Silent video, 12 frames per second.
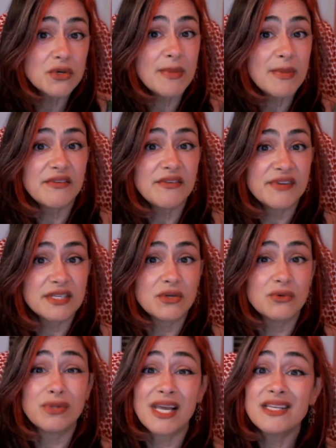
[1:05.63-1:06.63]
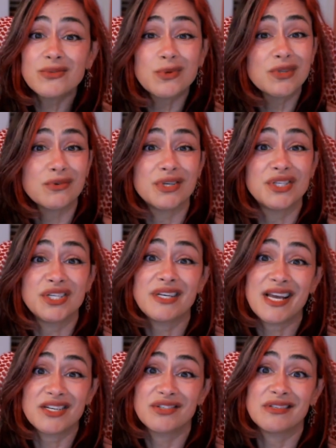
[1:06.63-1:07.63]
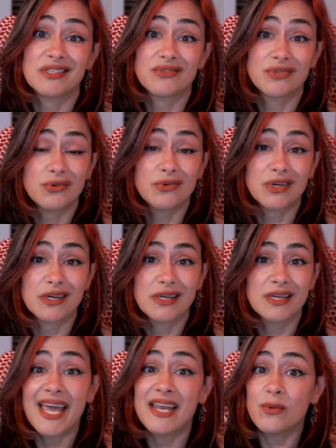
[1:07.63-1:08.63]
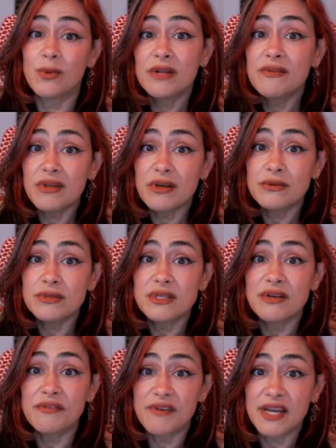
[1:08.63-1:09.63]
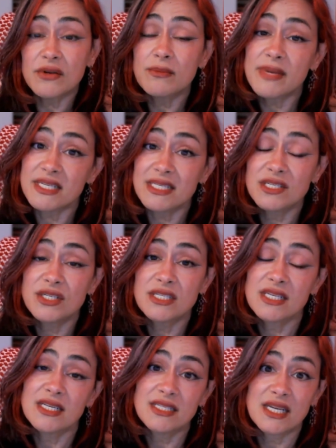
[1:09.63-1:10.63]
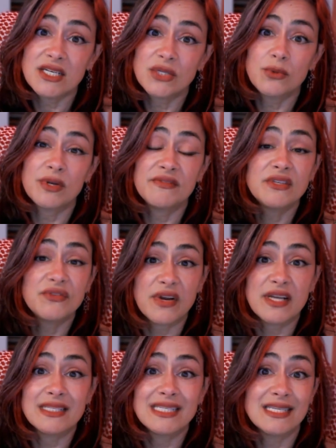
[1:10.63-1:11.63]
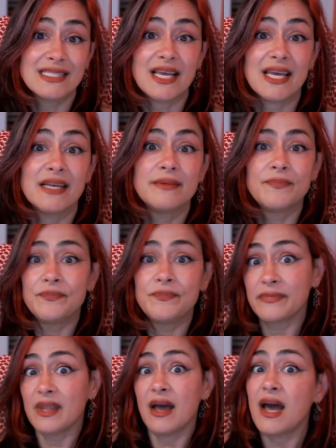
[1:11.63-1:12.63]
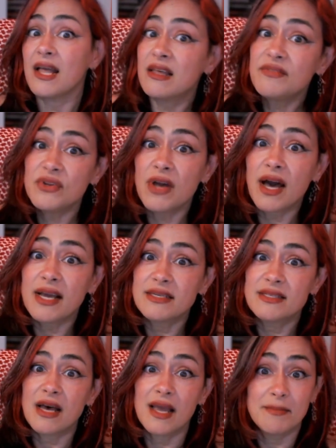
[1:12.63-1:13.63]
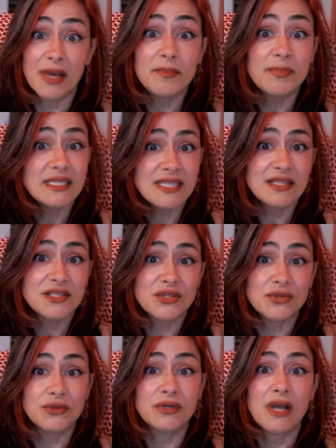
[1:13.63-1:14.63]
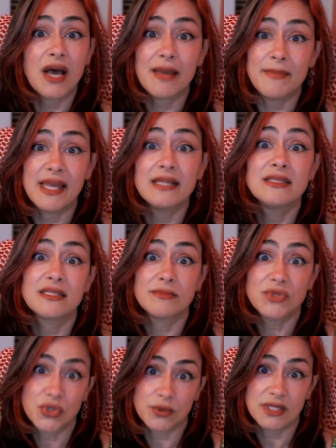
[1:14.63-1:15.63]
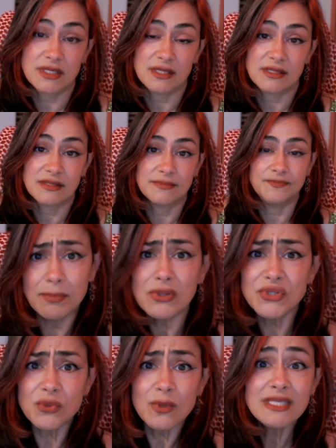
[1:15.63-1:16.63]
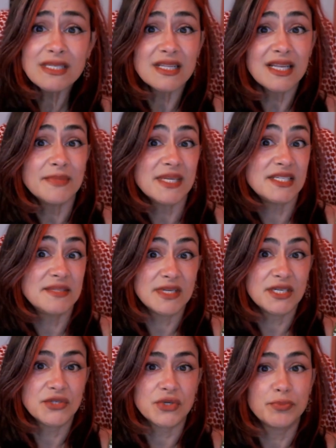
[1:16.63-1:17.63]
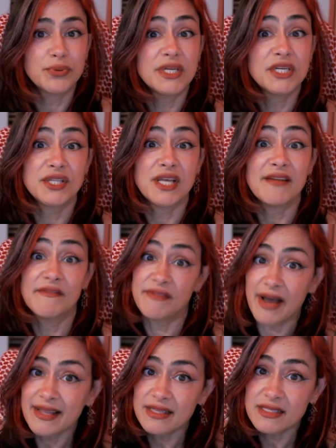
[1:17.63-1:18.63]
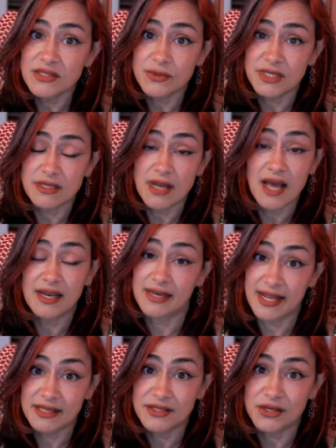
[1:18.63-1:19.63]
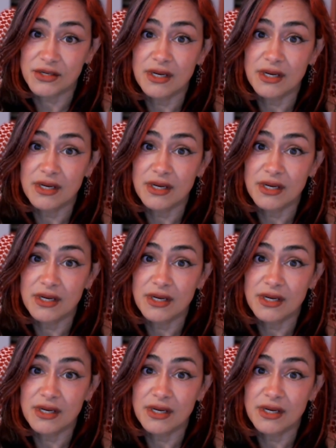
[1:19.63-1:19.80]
a manifesto laced with Christian nationalist rhetoric. And in one of those final messages he sent to one of his friends, he said, "I love you guys. I might be dead soon. I made some choices." Bolter once claimed his ministry preached that violence was not an answer,